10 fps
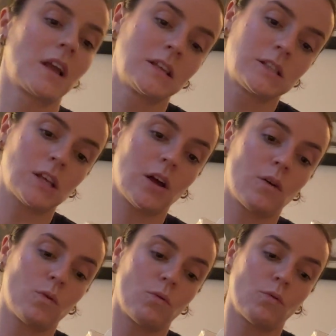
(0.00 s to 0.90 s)

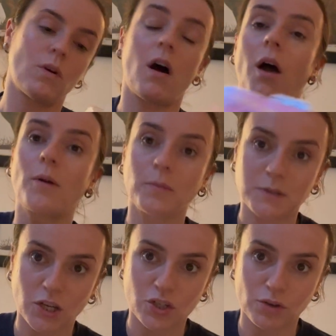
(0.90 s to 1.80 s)
so I will
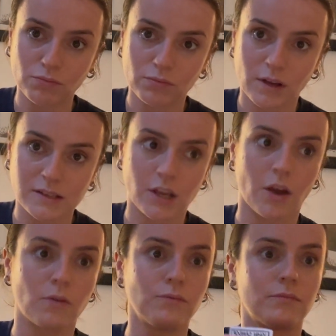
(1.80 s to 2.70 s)
update you as I
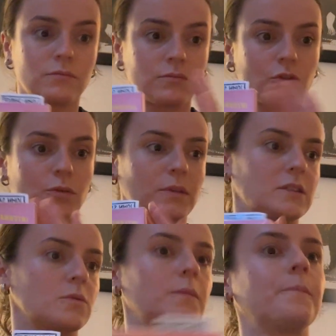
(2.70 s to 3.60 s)
go through with
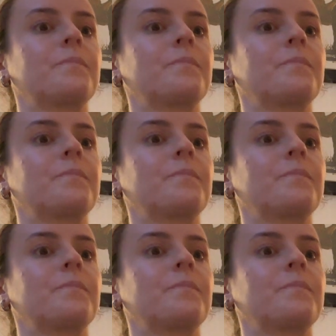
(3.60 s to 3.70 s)
this one.